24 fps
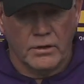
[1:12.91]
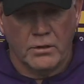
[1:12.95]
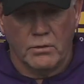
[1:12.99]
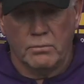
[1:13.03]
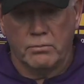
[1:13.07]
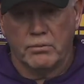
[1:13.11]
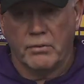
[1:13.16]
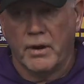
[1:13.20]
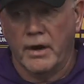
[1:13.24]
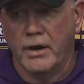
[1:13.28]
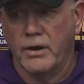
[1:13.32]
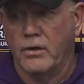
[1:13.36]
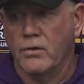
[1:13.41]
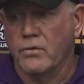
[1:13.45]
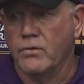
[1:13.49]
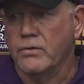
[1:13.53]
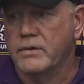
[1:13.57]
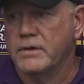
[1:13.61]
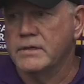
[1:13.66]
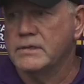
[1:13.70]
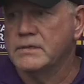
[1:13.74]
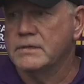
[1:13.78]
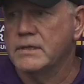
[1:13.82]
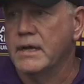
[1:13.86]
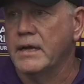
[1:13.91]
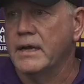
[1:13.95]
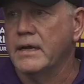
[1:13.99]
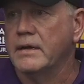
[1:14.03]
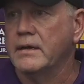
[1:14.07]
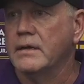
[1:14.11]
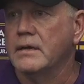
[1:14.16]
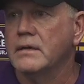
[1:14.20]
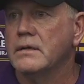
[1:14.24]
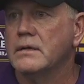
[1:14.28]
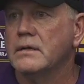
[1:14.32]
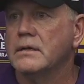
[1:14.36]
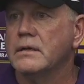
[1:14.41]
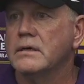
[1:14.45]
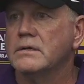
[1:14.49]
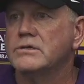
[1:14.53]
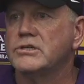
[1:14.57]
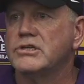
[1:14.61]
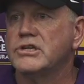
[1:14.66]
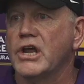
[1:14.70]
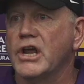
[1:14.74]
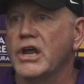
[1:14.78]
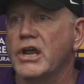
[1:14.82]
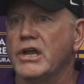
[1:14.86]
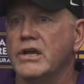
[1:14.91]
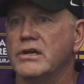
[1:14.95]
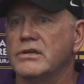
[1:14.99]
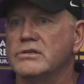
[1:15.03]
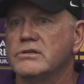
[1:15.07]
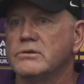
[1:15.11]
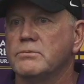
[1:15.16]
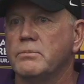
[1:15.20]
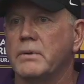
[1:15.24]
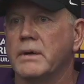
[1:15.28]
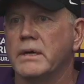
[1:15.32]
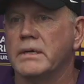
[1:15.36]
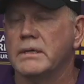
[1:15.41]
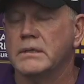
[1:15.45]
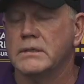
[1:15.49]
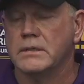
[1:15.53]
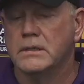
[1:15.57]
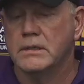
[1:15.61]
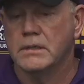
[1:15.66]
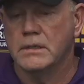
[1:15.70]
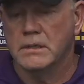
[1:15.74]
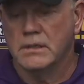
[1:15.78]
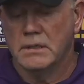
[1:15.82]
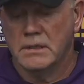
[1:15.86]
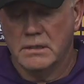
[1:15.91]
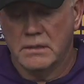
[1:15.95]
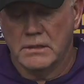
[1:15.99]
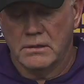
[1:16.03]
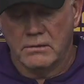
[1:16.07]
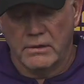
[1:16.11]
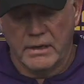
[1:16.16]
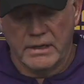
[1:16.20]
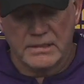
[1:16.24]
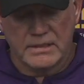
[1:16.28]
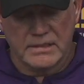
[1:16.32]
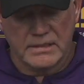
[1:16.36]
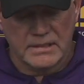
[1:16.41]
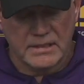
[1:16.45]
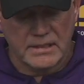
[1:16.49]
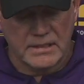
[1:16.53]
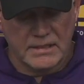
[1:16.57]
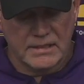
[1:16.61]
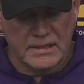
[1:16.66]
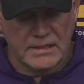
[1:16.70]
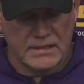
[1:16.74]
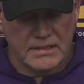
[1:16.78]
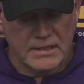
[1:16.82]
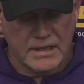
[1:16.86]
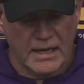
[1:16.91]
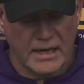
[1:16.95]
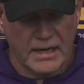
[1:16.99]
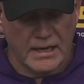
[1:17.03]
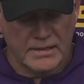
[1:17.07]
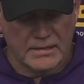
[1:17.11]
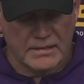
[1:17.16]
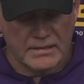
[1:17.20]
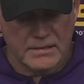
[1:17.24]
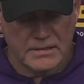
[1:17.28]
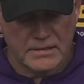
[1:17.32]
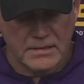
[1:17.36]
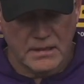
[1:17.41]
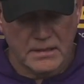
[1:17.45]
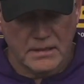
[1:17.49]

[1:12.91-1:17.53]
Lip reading: priorities then change. But great to see these guys